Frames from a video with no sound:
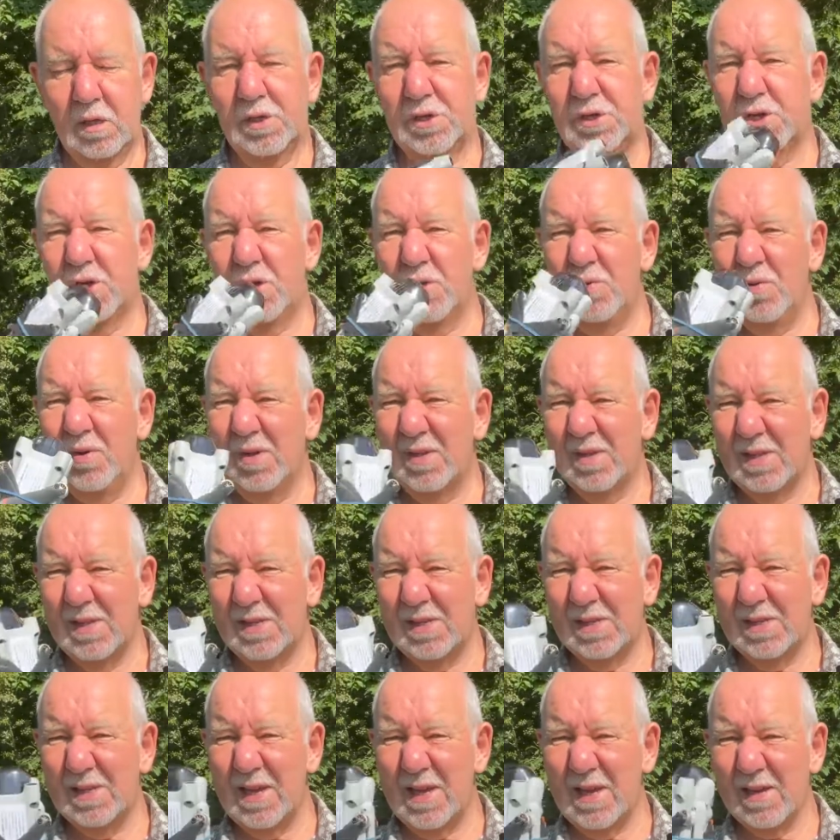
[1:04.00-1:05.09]
2.
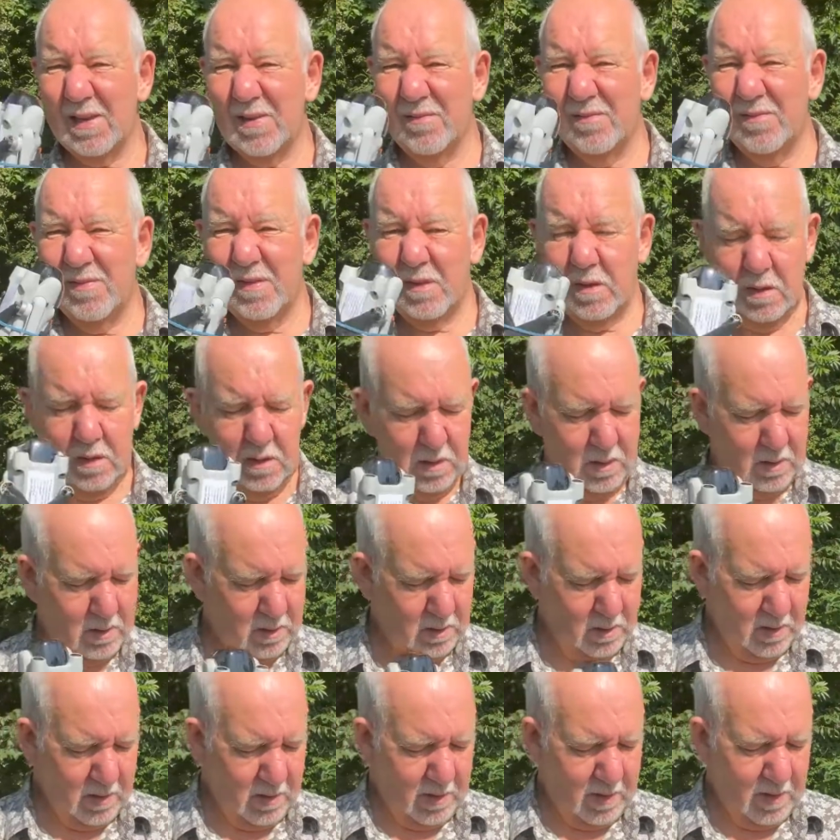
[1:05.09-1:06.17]
This is it.
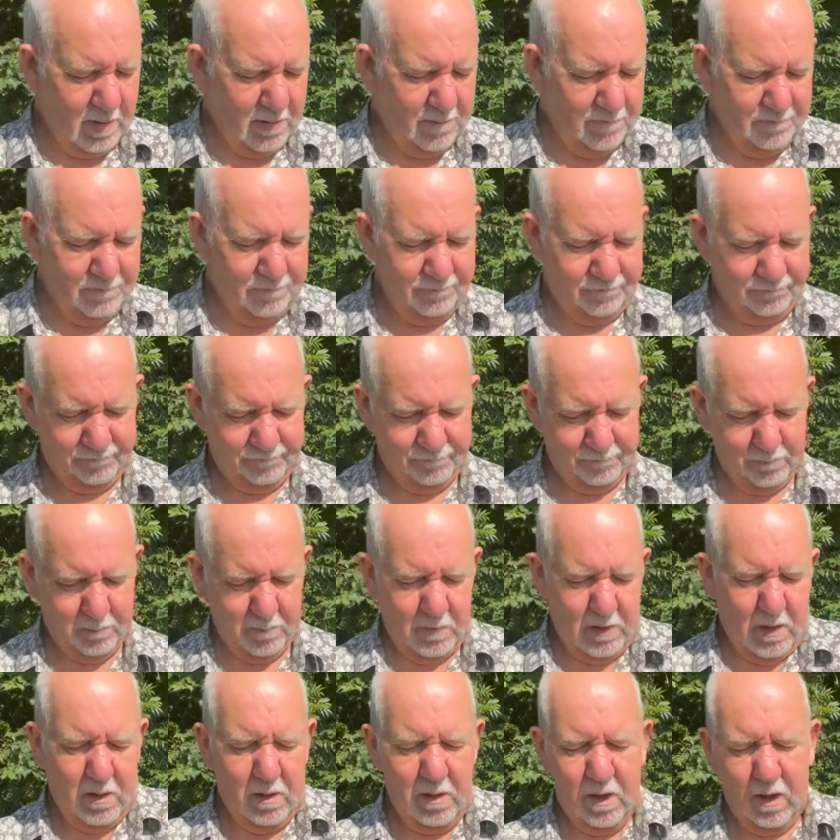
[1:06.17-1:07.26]

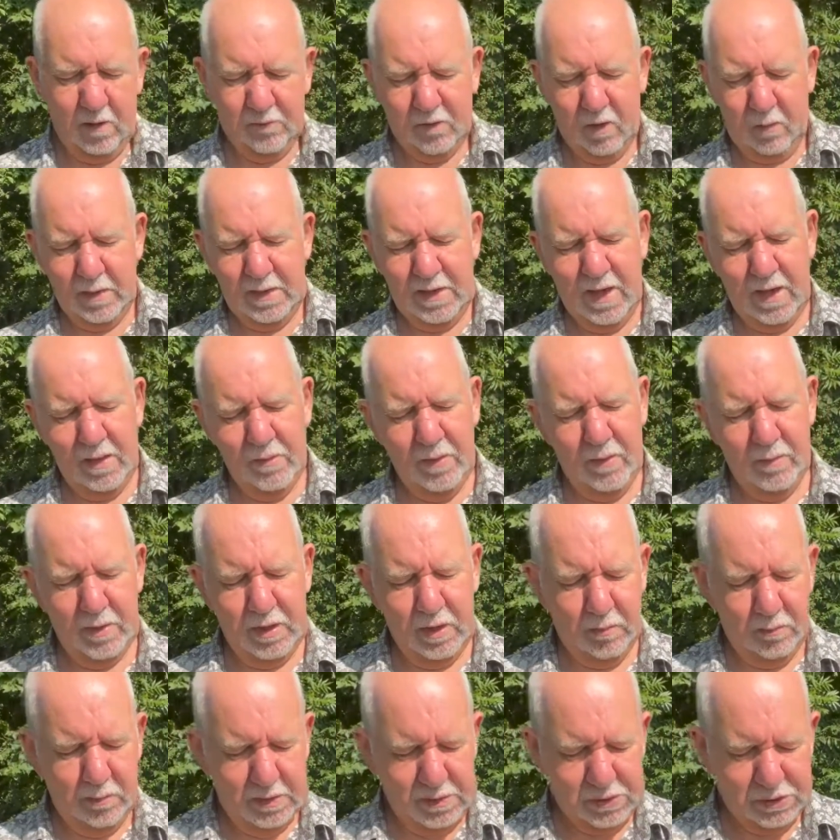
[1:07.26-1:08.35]
I've got my name and my
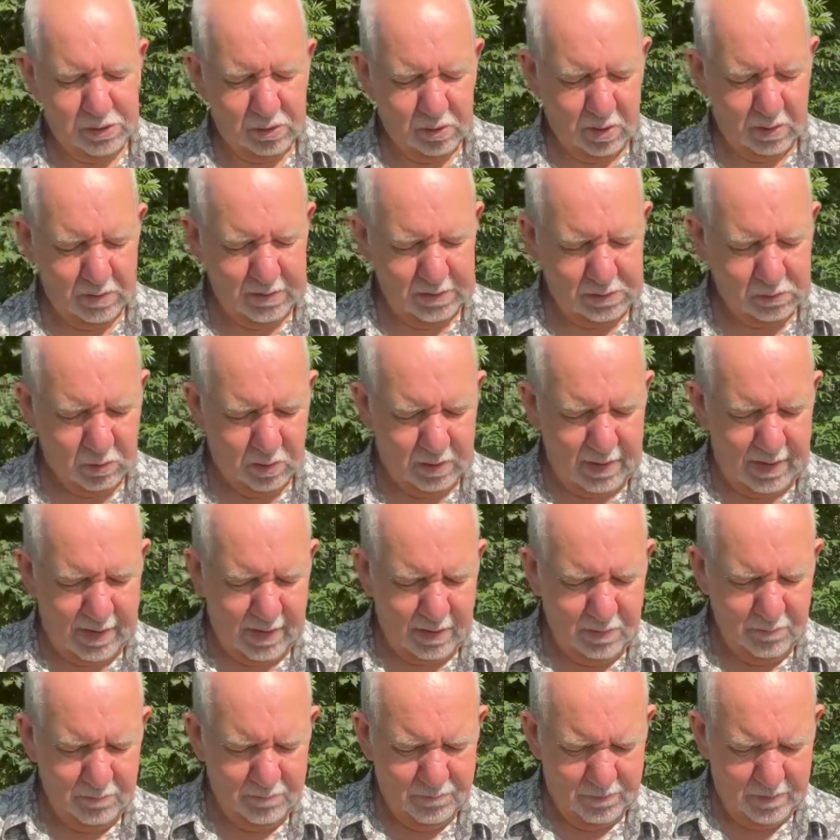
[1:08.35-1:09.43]
number stuck on this one
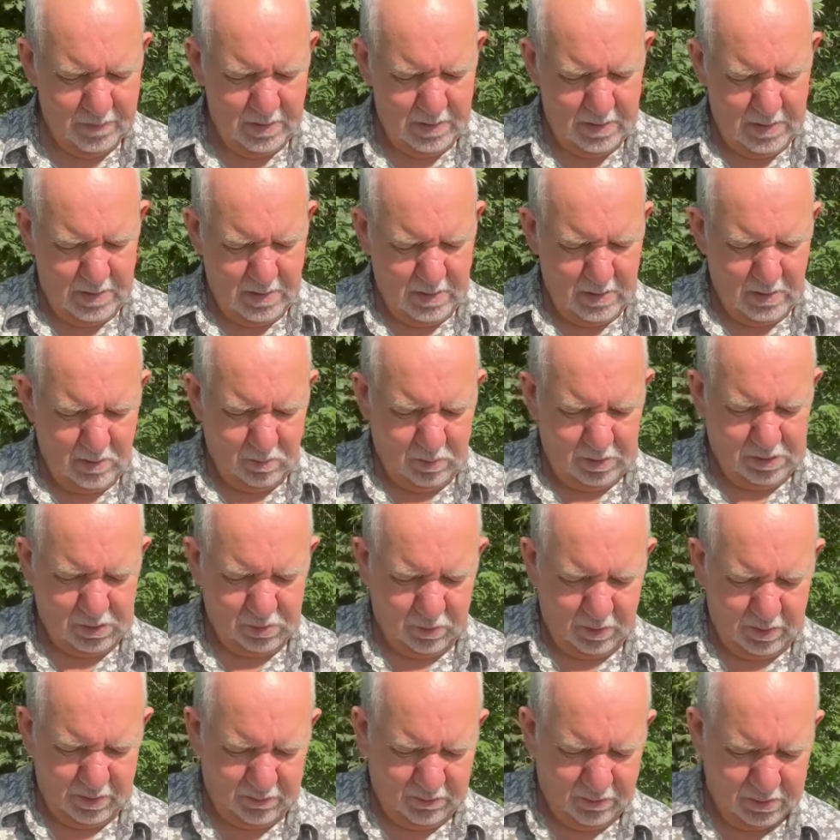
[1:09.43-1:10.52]
now, which is
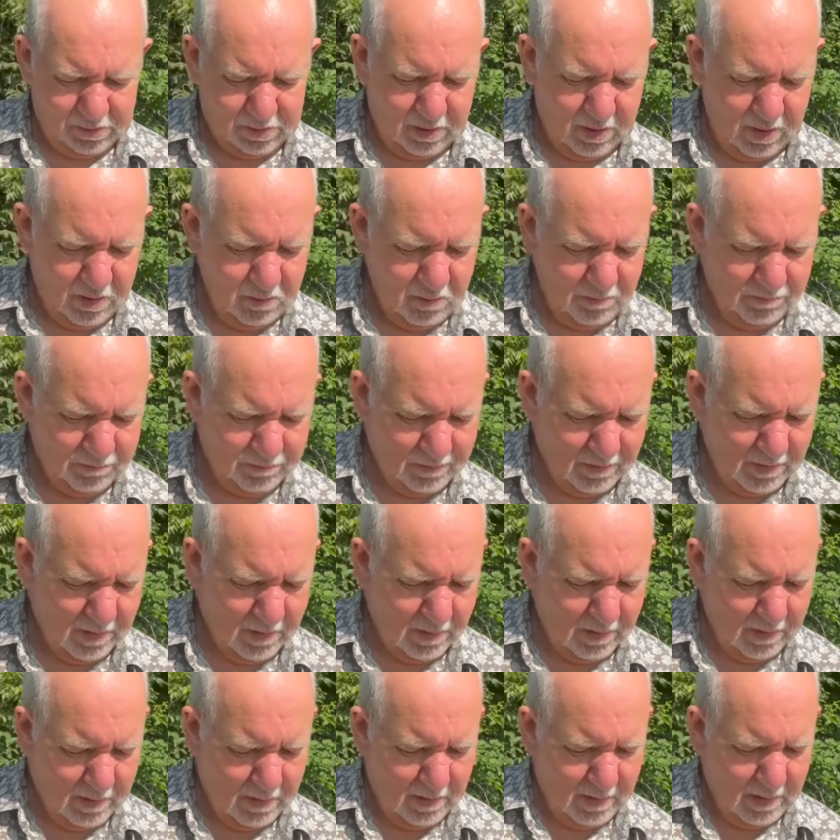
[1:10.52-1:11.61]
what you've got to do.
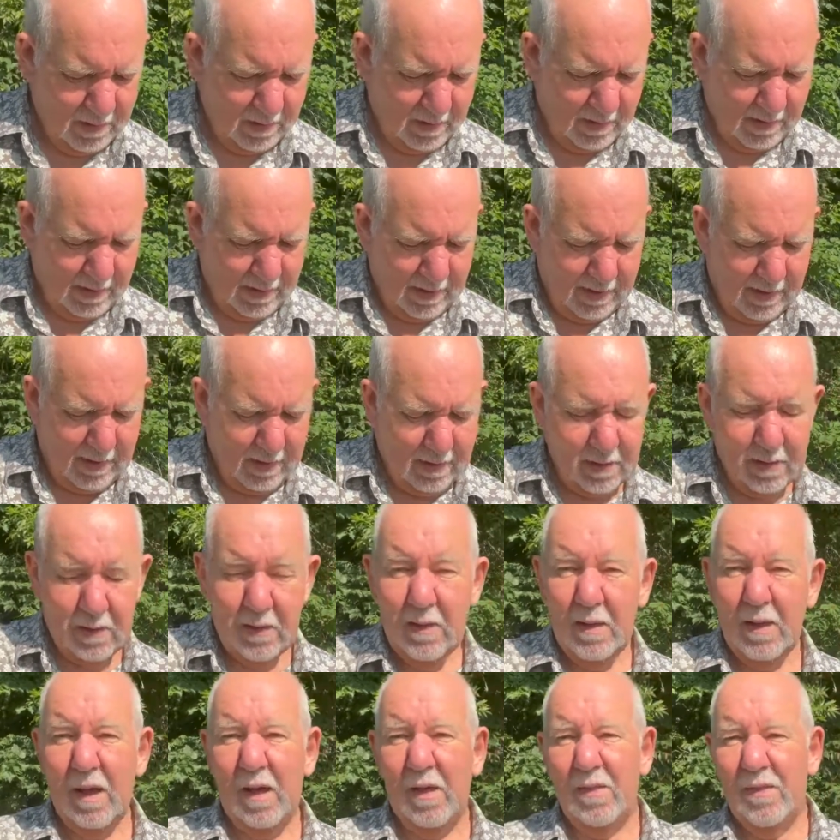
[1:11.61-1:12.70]
The
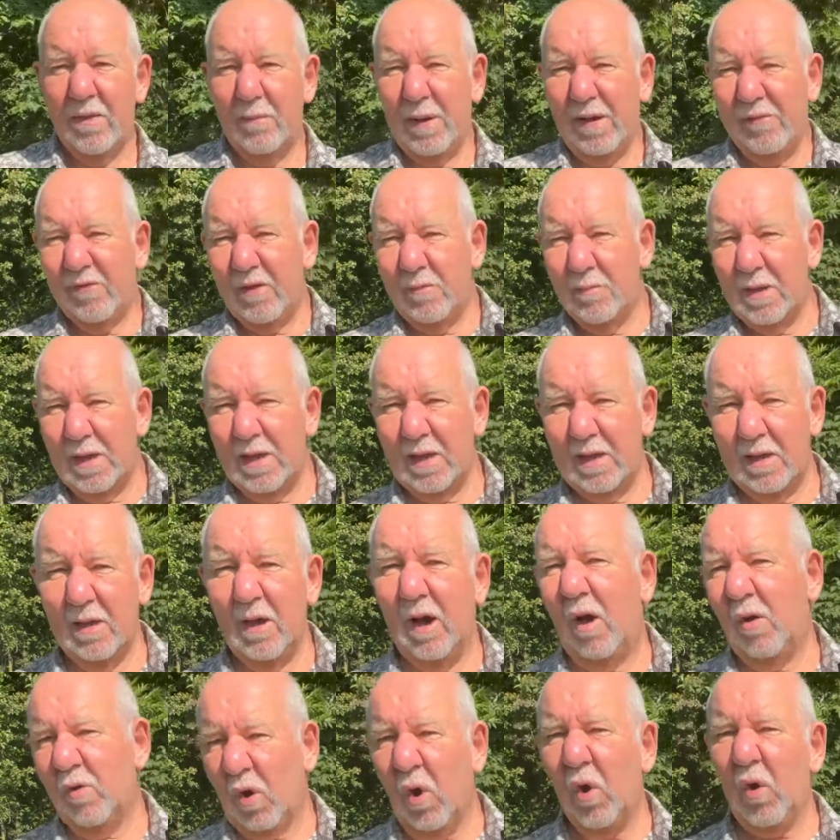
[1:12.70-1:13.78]
Mavic Mini,
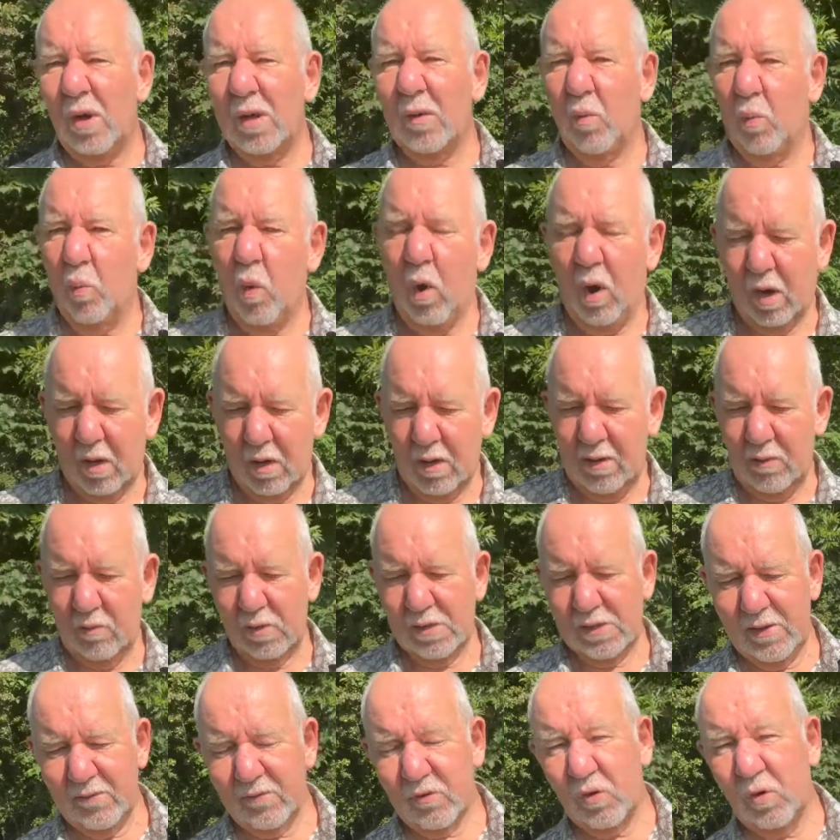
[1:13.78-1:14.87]
I'll call it 1. It was
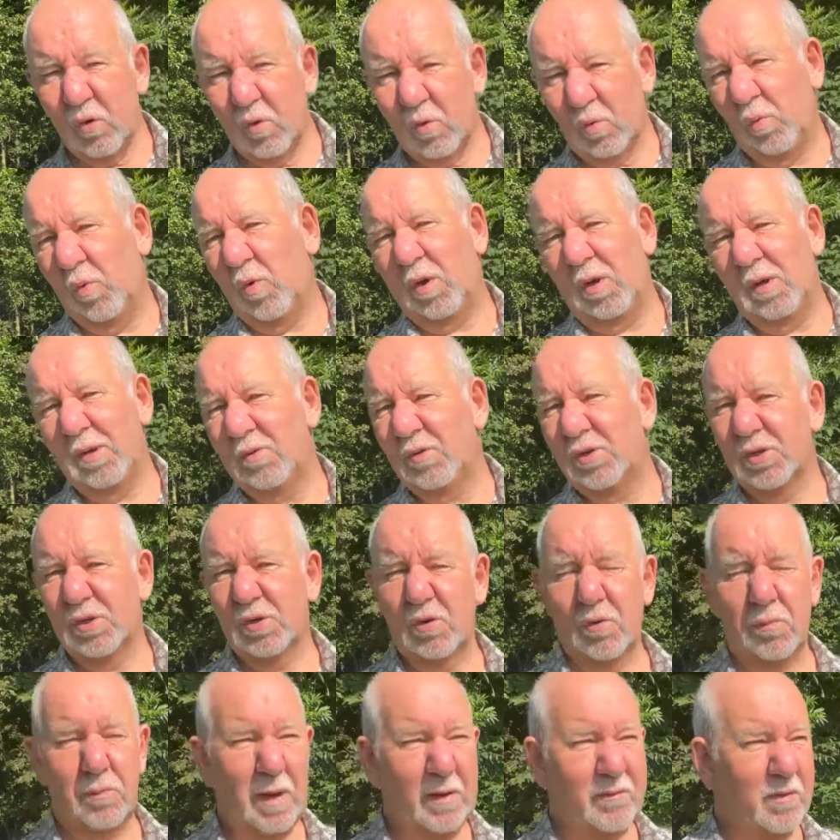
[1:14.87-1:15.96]
never called 1. It's just
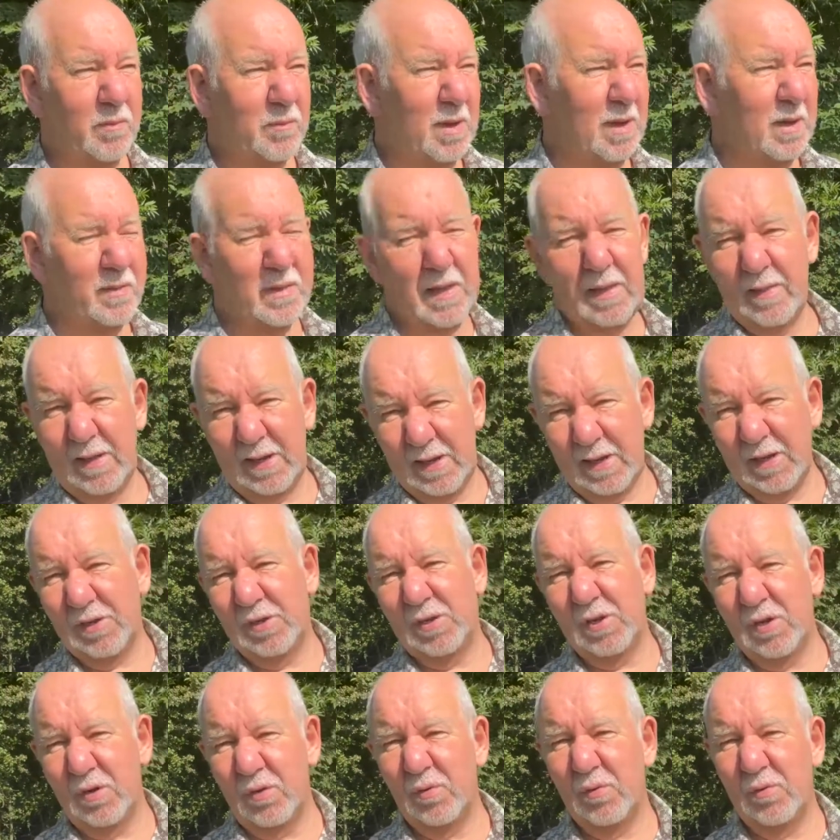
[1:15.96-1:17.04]
called Mavic Mini. Then they did
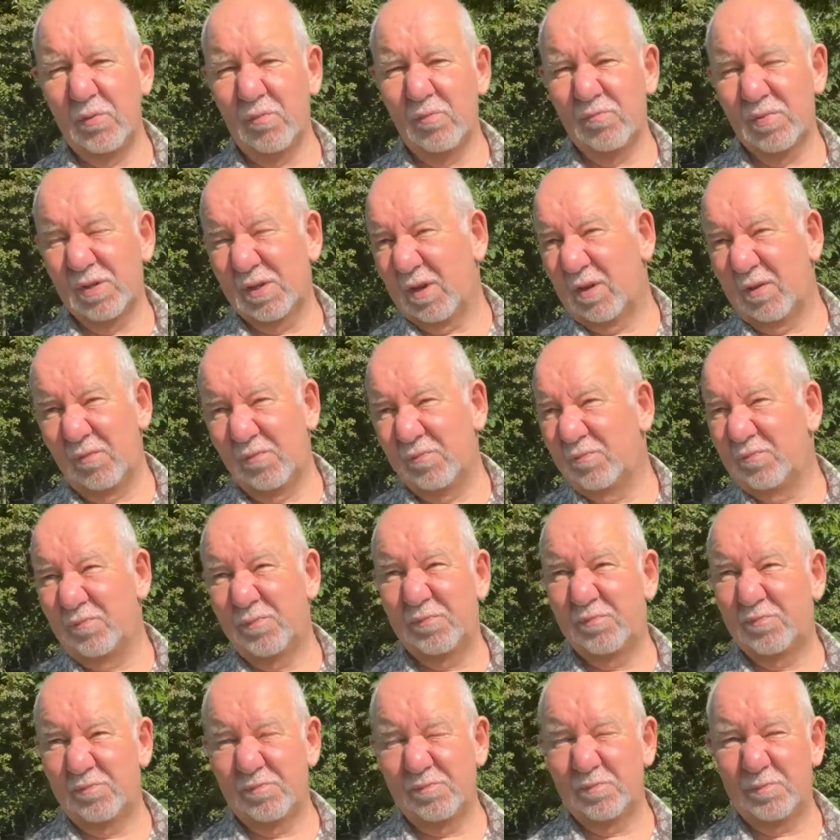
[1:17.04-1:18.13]
2. So
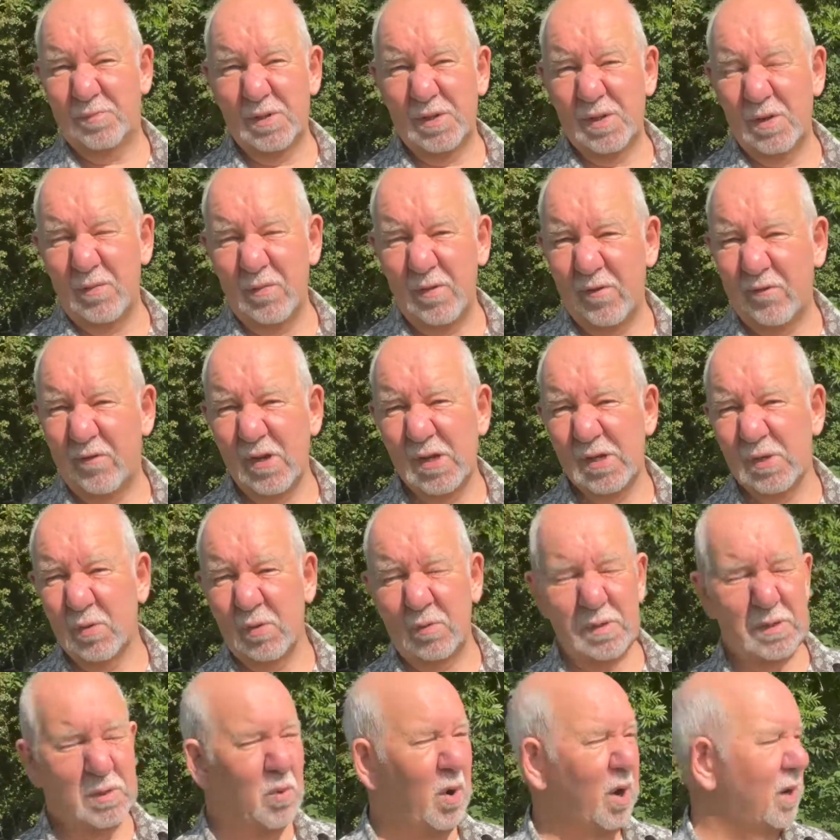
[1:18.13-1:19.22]
presumably the first one
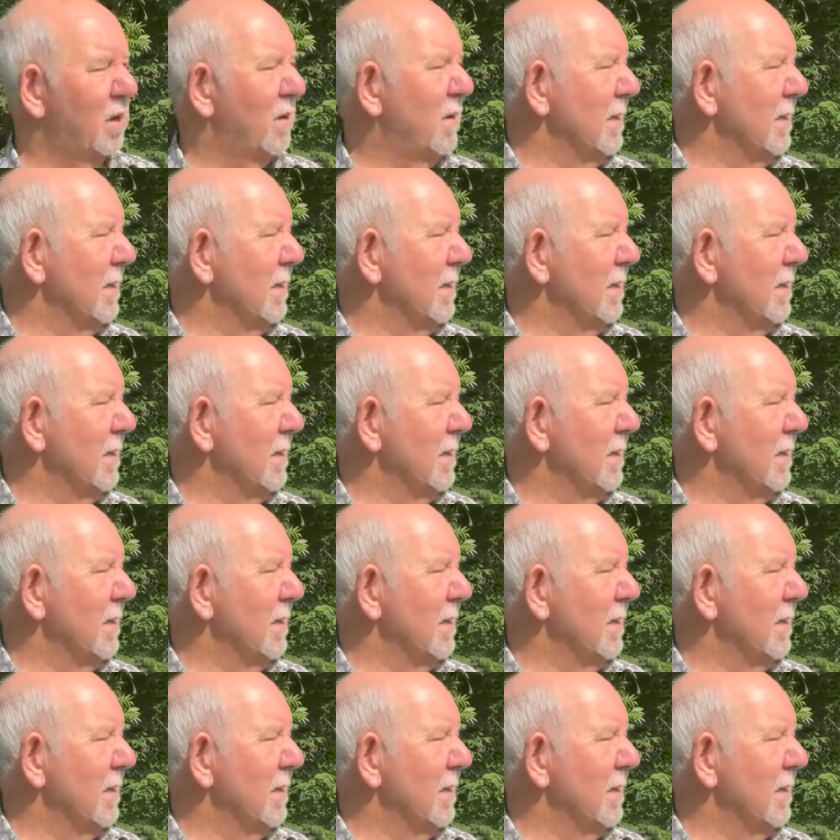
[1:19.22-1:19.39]
was a 1.